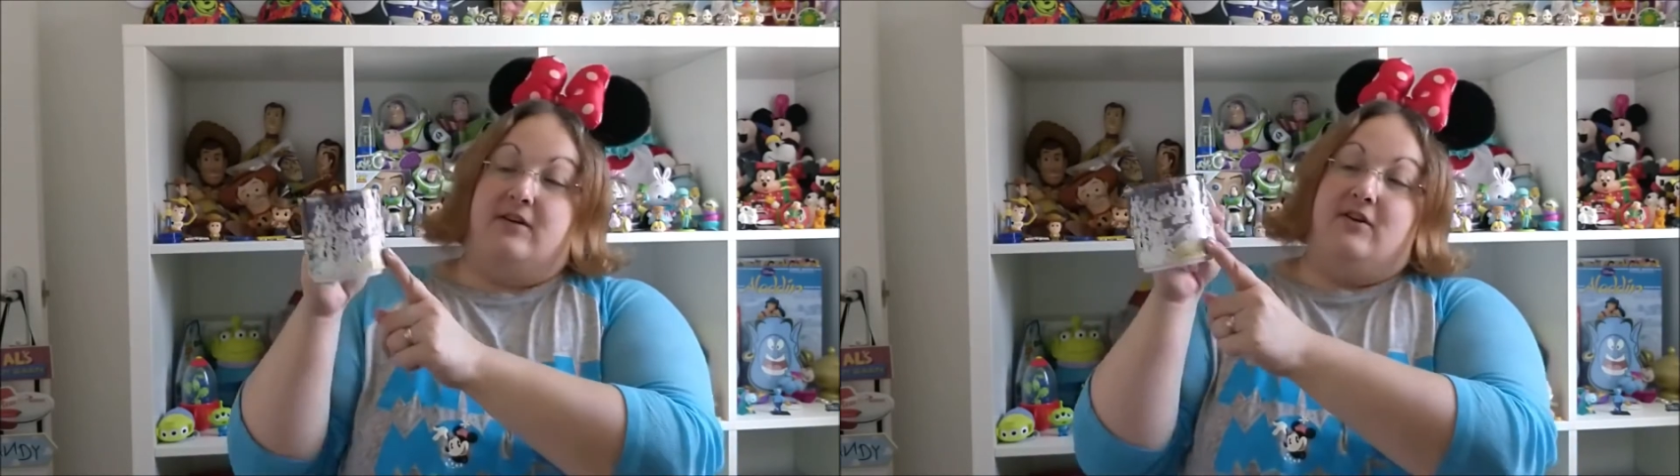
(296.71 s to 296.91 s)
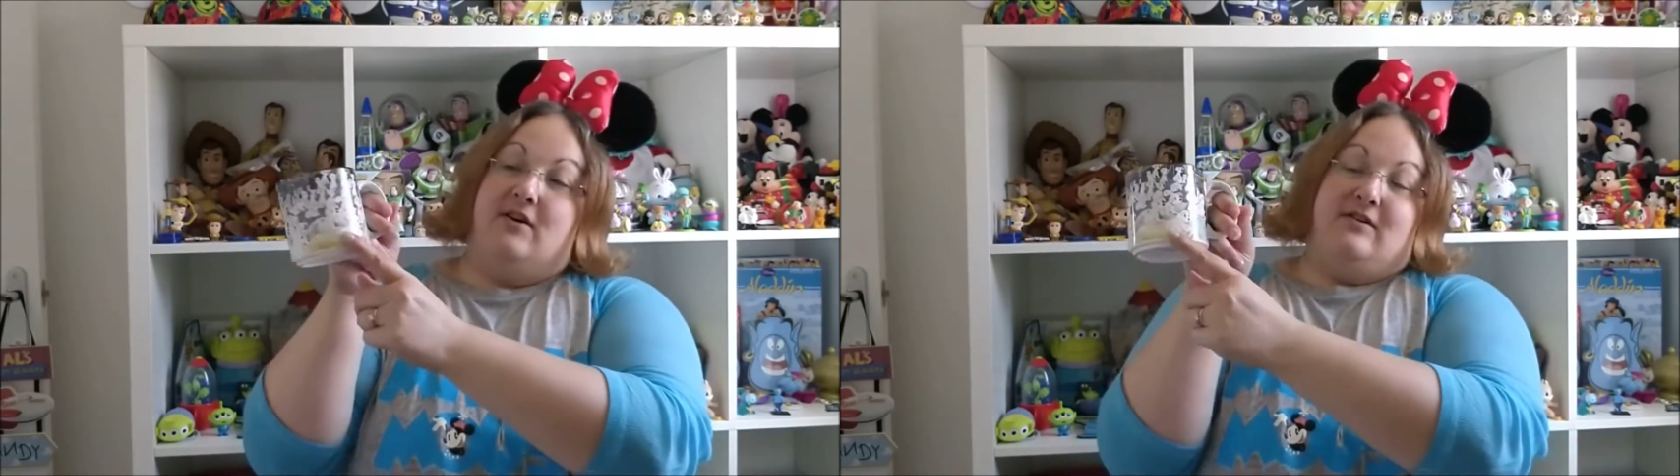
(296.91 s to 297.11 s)

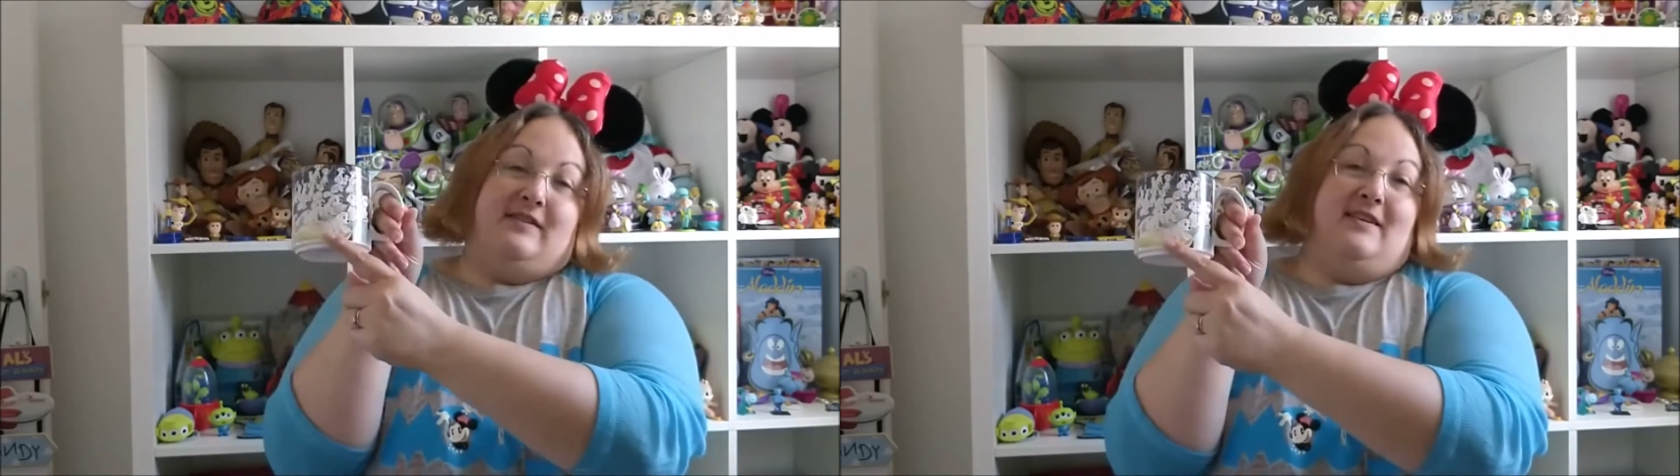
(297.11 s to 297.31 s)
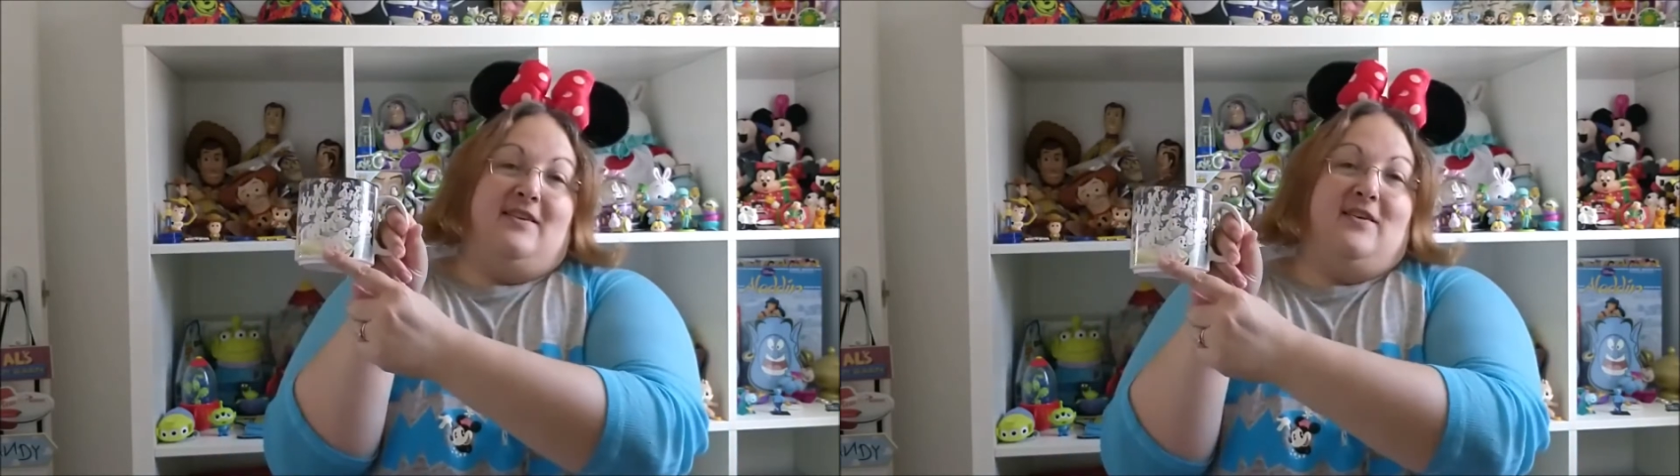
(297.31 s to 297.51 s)

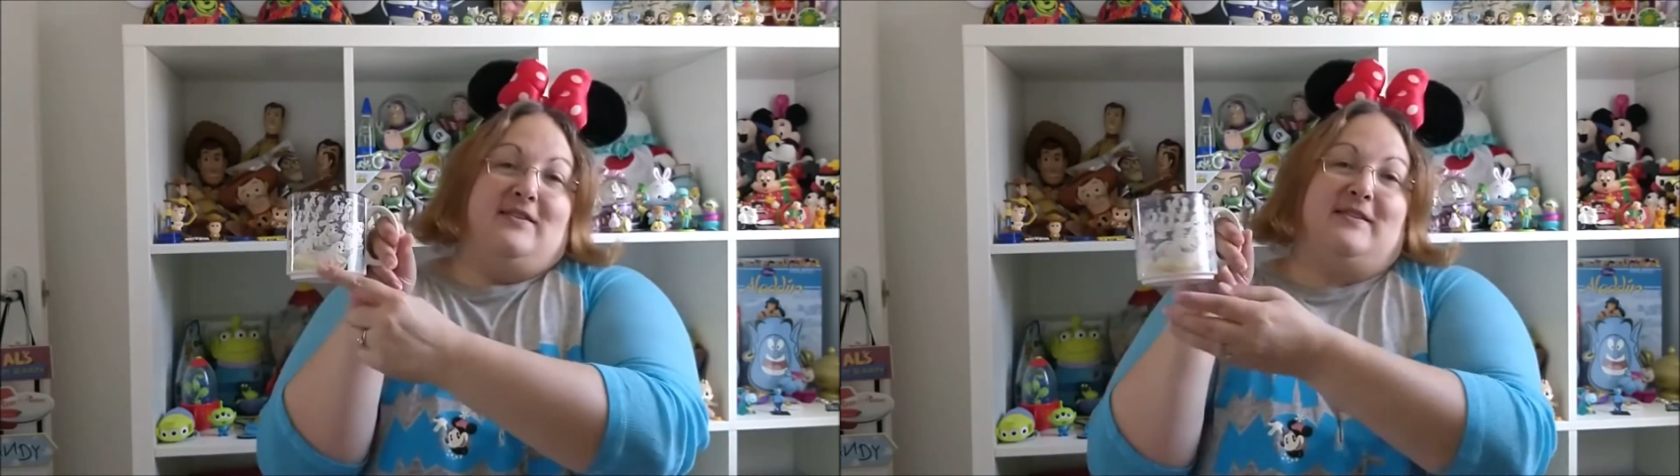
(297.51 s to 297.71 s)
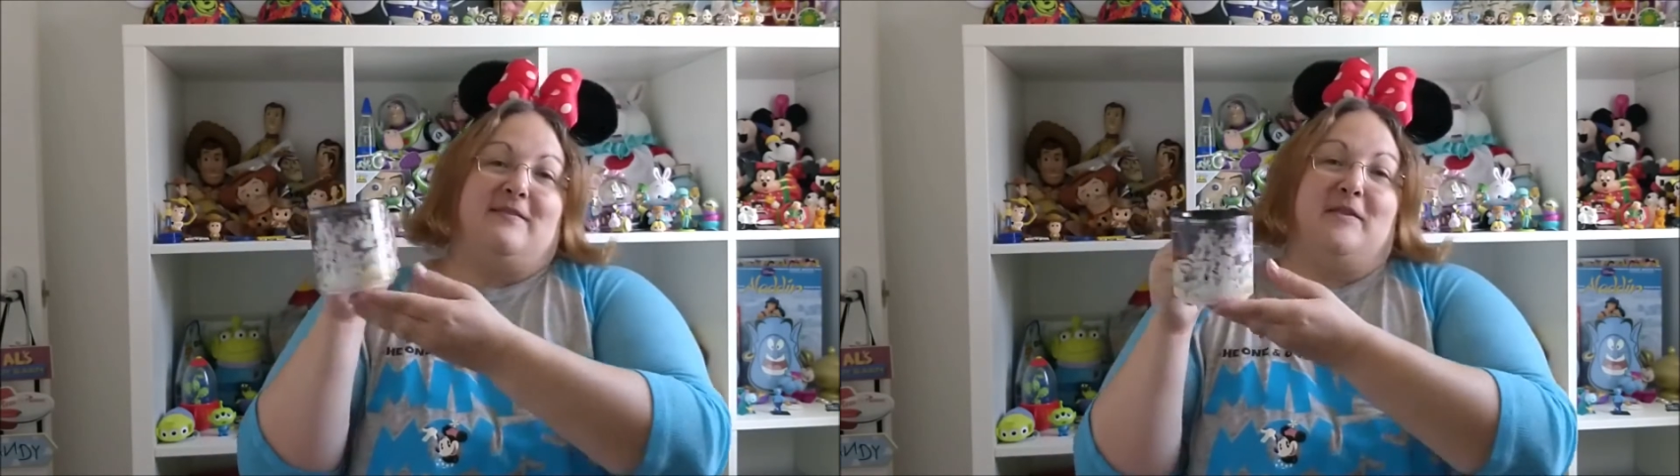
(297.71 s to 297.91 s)
lots and
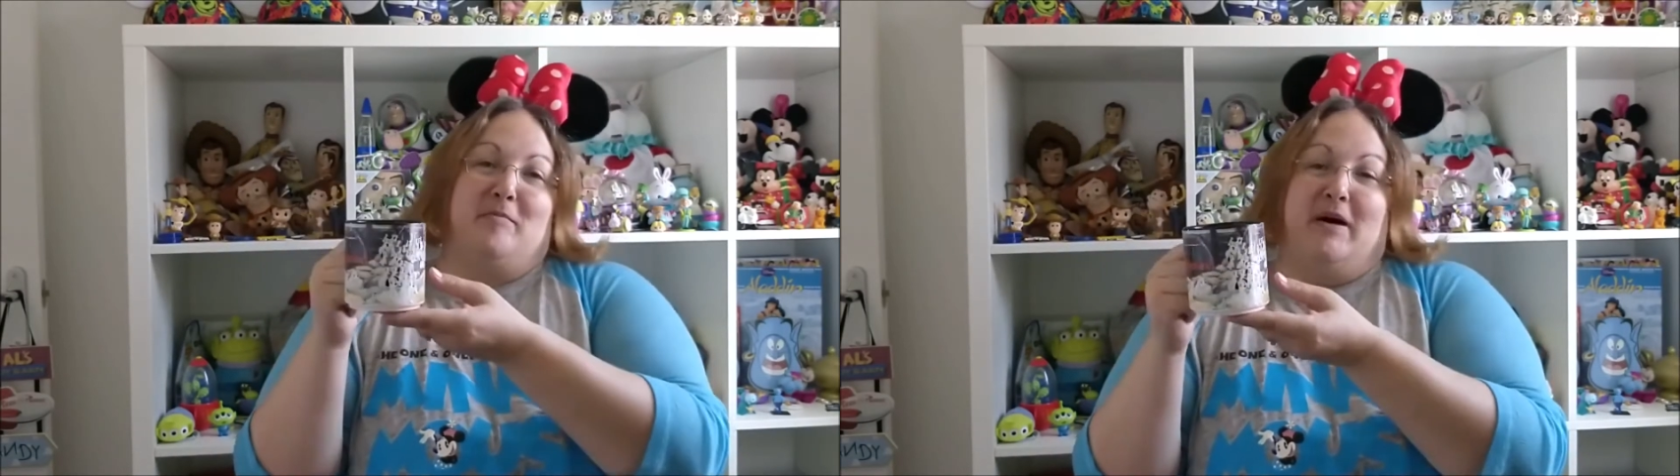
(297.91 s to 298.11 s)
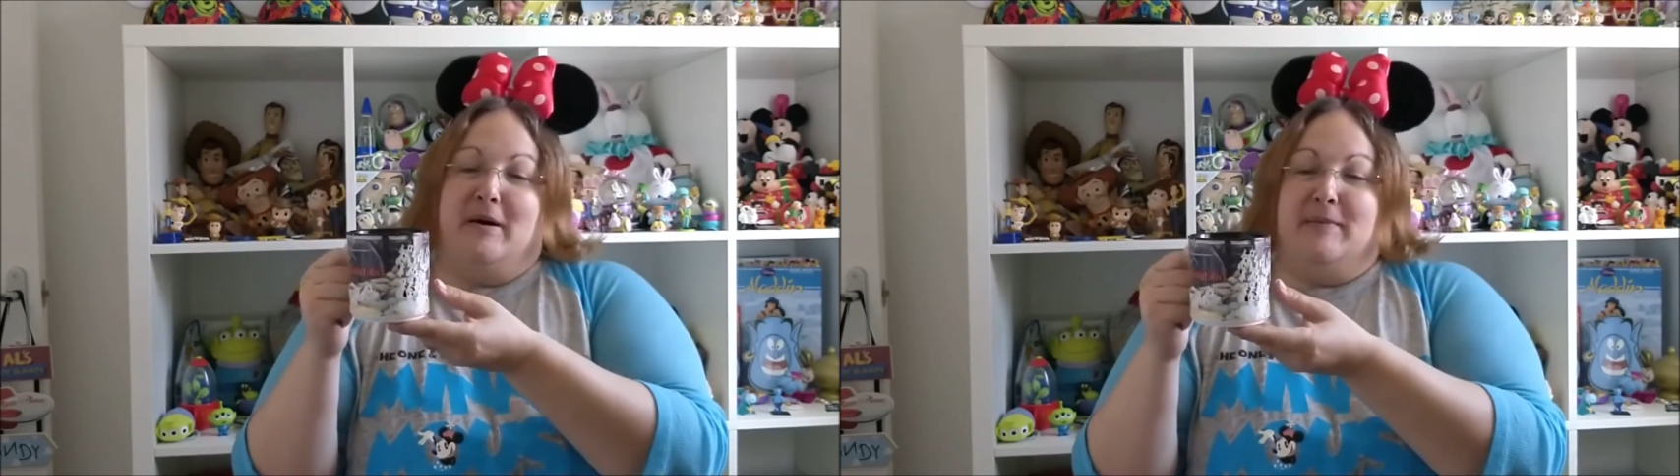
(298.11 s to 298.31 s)
lots of the
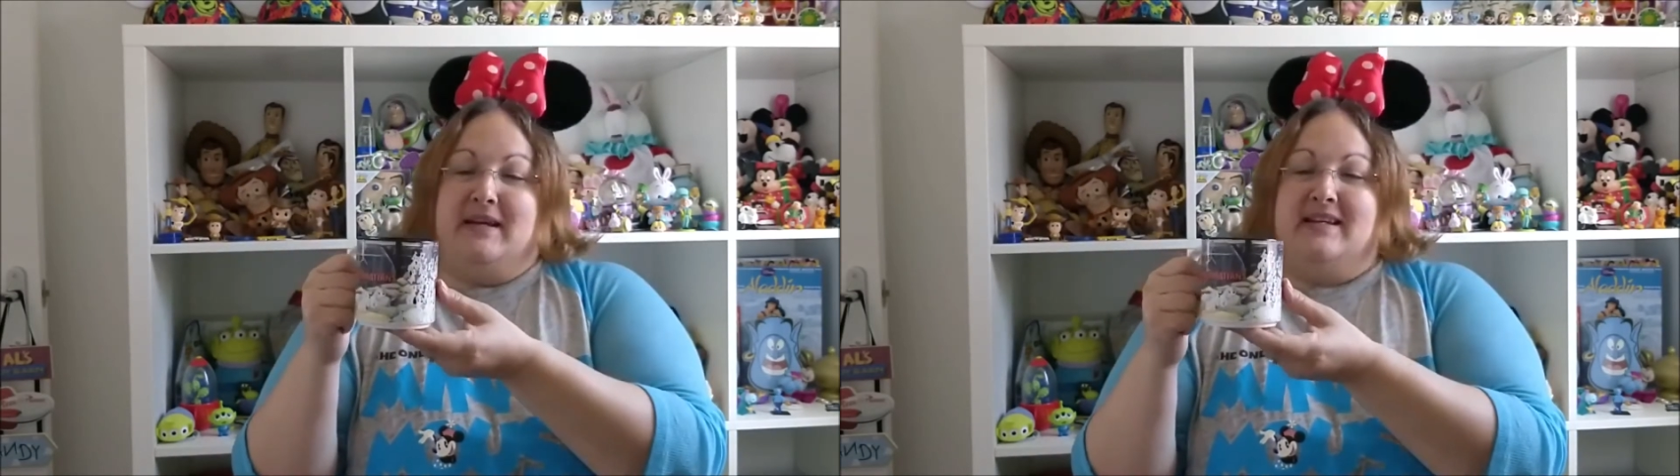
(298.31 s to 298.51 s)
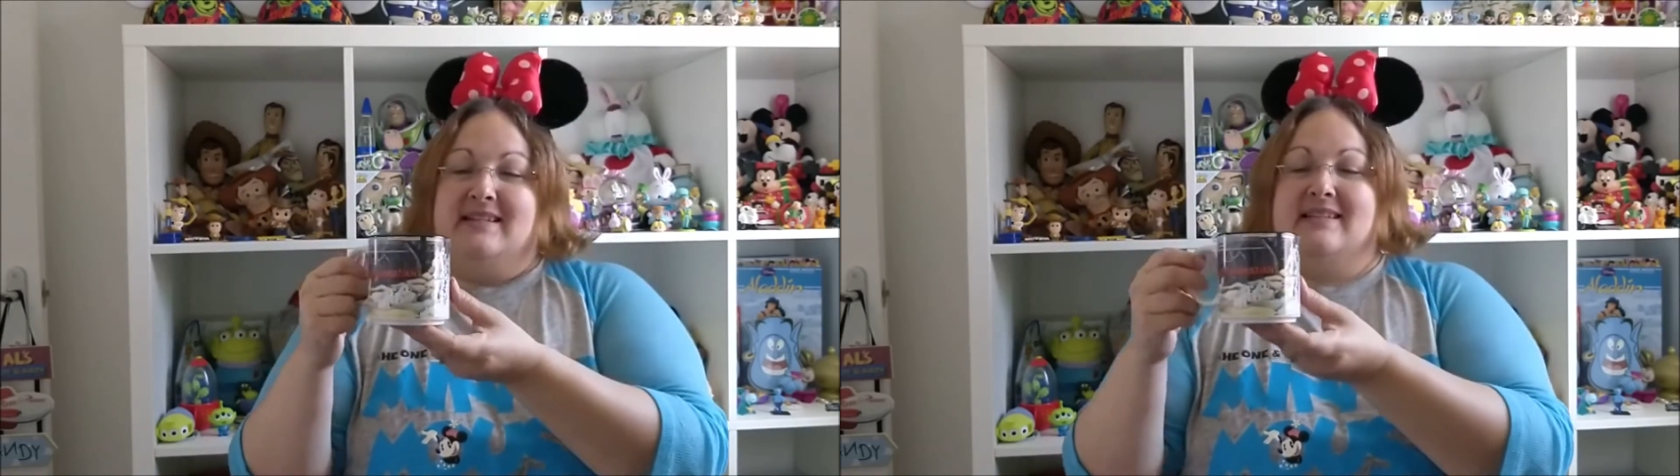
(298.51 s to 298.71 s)

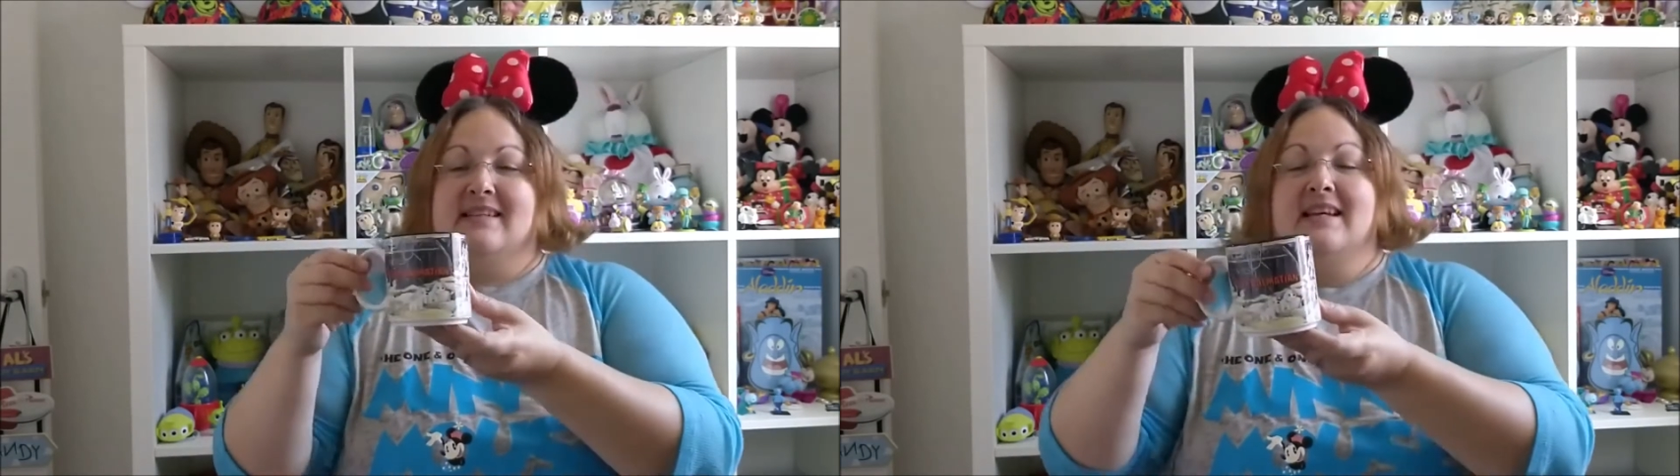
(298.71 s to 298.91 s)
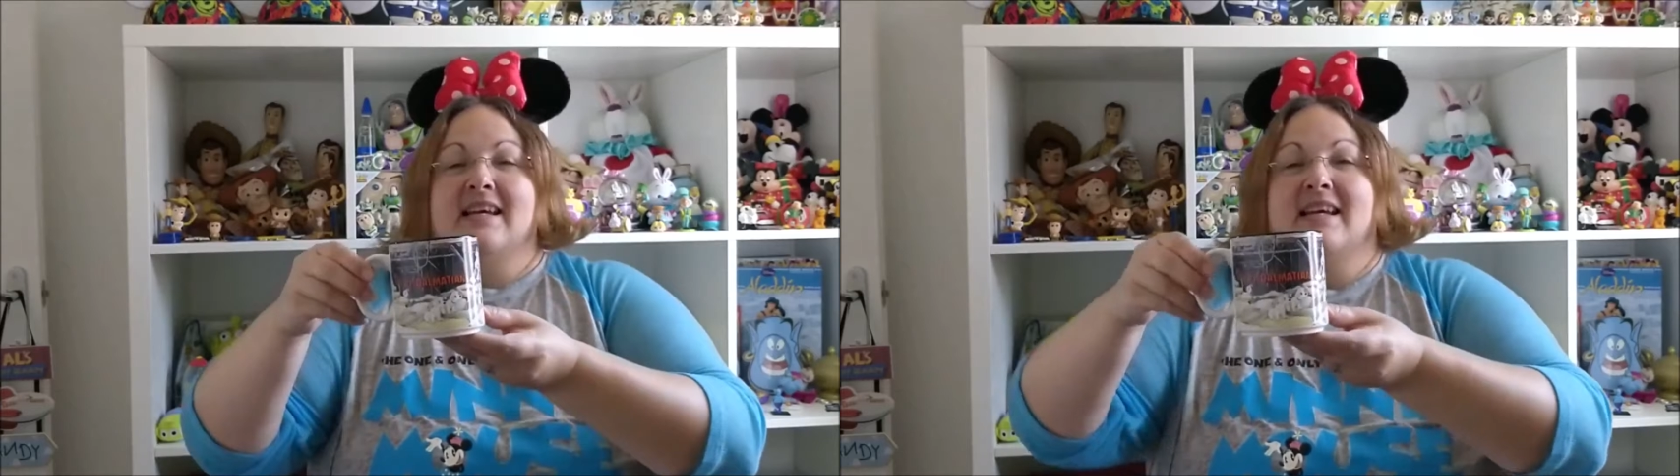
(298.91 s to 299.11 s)
puppies.